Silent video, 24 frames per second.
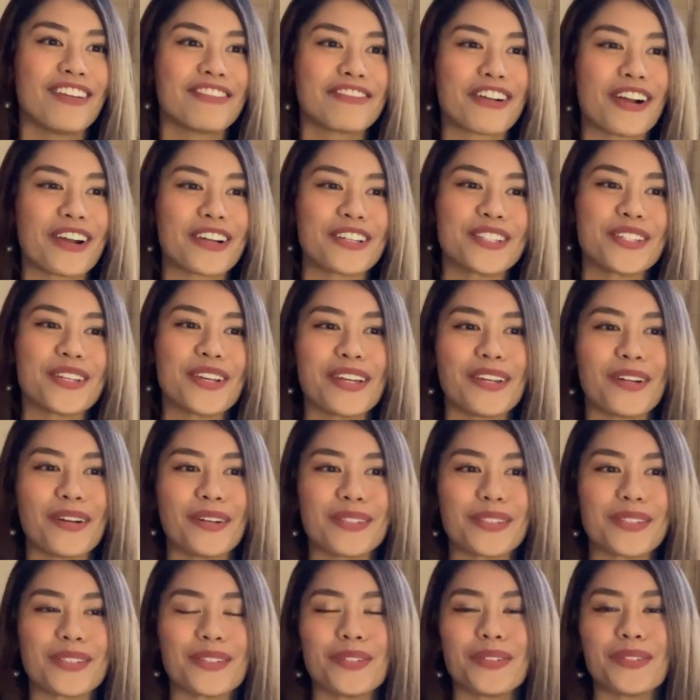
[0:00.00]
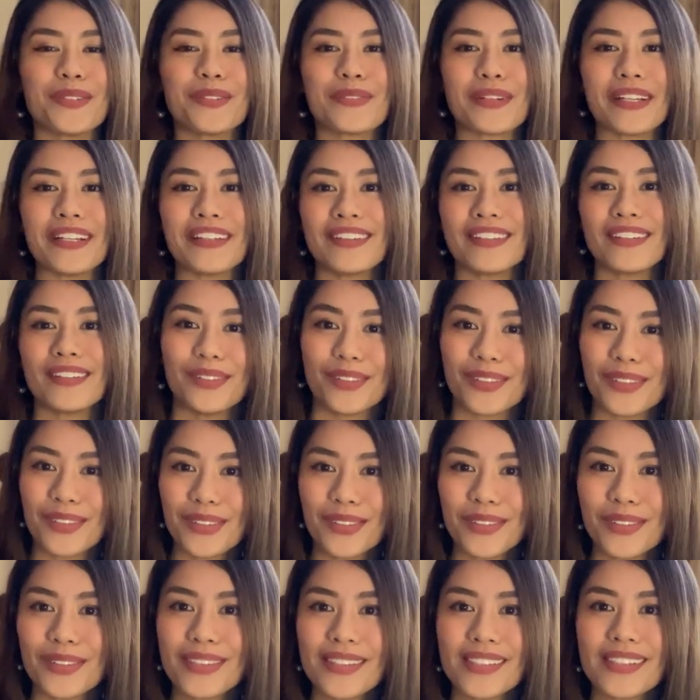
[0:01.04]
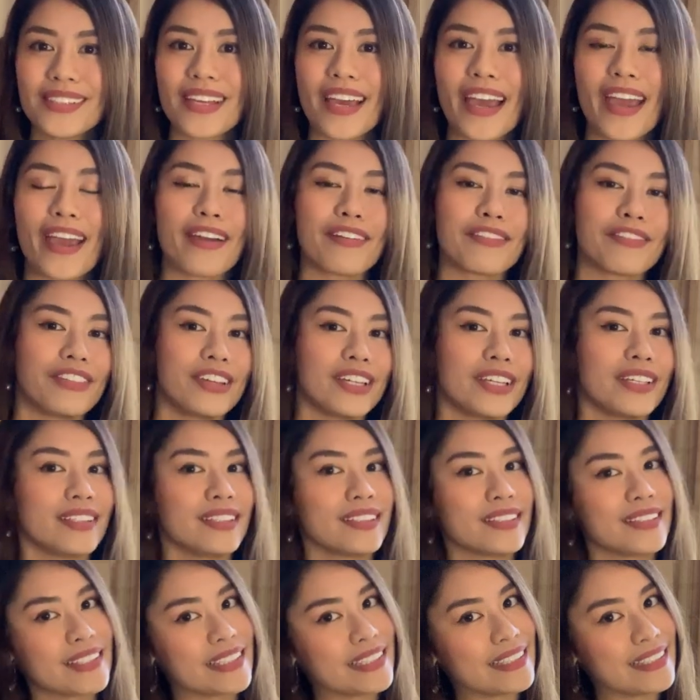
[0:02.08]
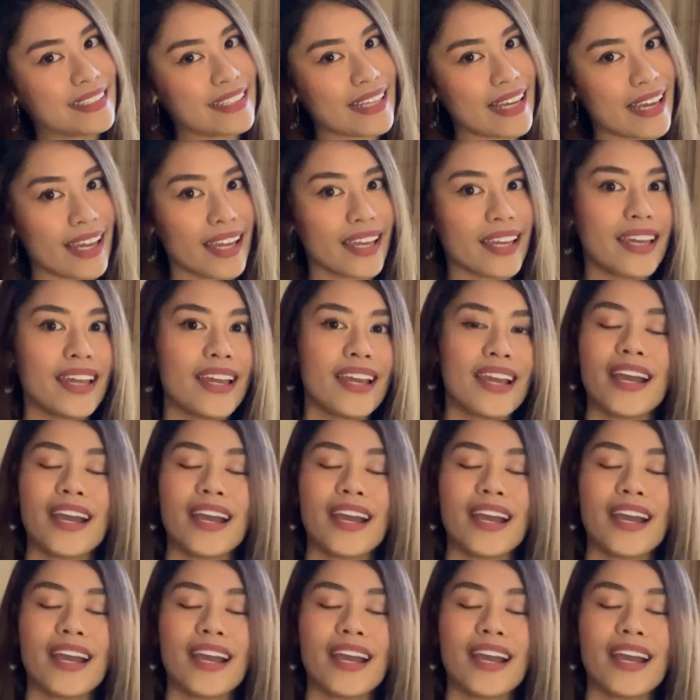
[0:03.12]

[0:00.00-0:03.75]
Of course, you can also read the news every day.